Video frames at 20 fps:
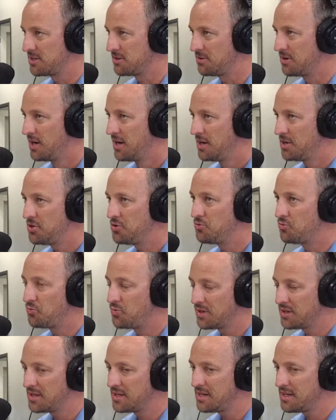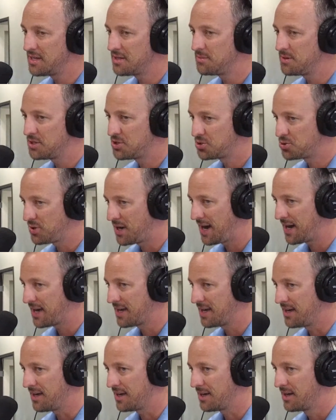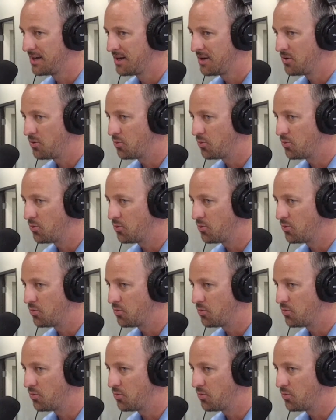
So you really need to be tracking